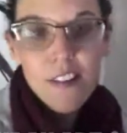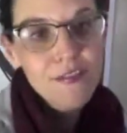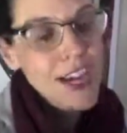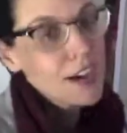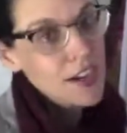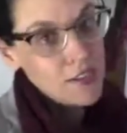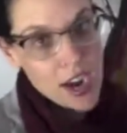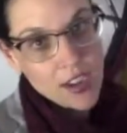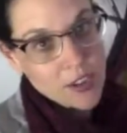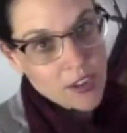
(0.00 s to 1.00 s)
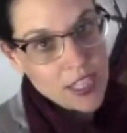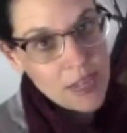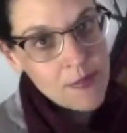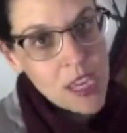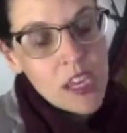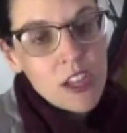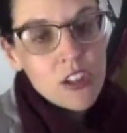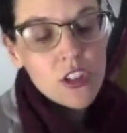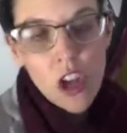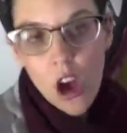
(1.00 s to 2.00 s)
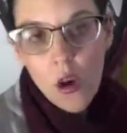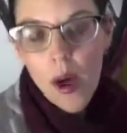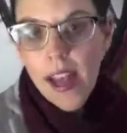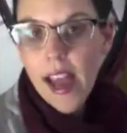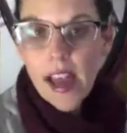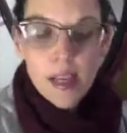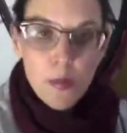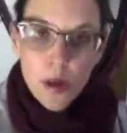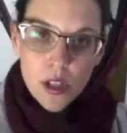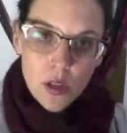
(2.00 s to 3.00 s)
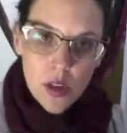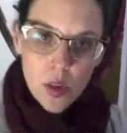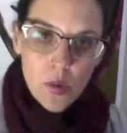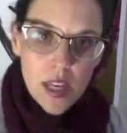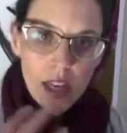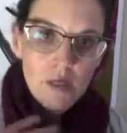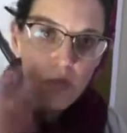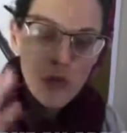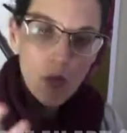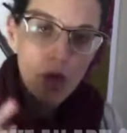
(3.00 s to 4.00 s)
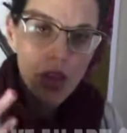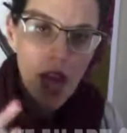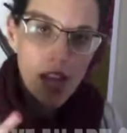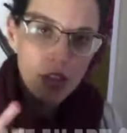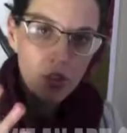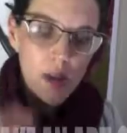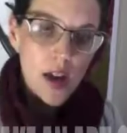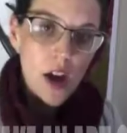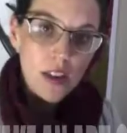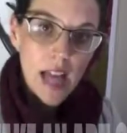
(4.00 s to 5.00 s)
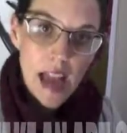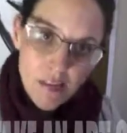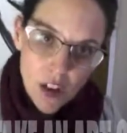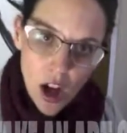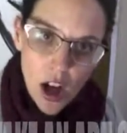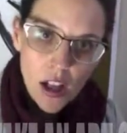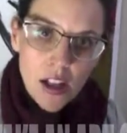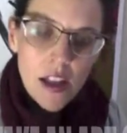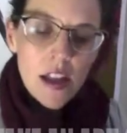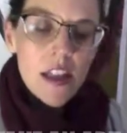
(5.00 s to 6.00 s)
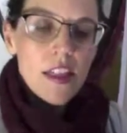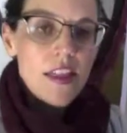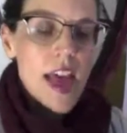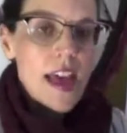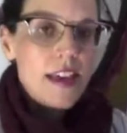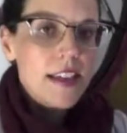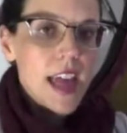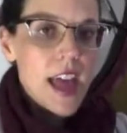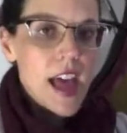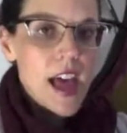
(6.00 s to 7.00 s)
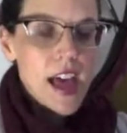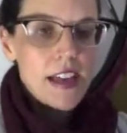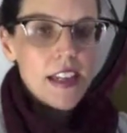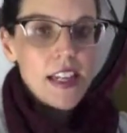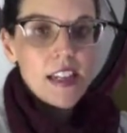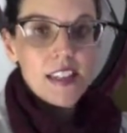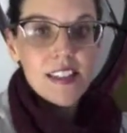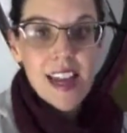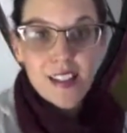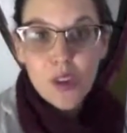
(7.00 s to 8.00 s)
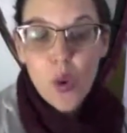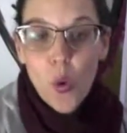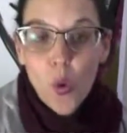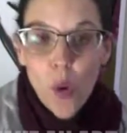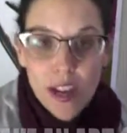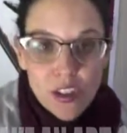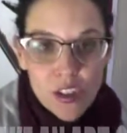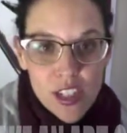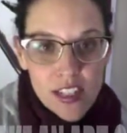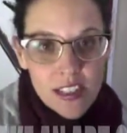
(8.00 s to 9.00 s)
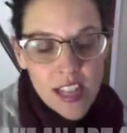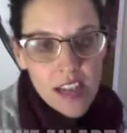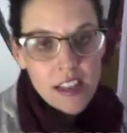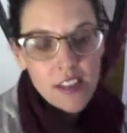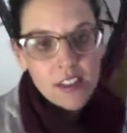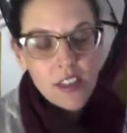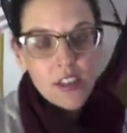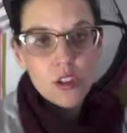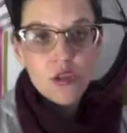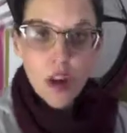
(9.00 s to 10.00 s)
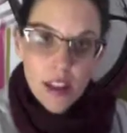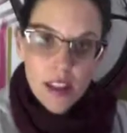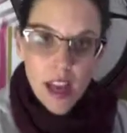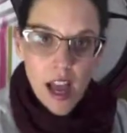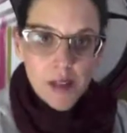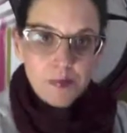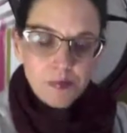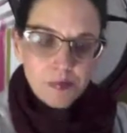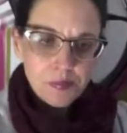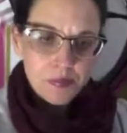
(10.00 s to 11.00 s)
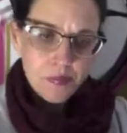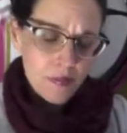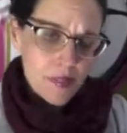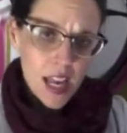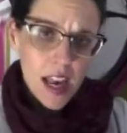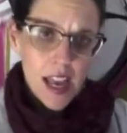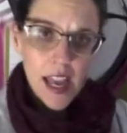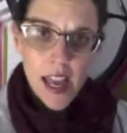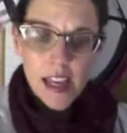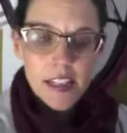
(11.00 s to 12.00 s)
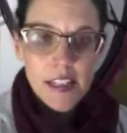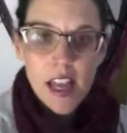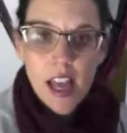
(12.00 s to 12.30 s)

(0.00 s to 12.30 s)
very regularly. So at any point during the week, even when we're not doing our live call, they can send questions, anything that they're struggling on, and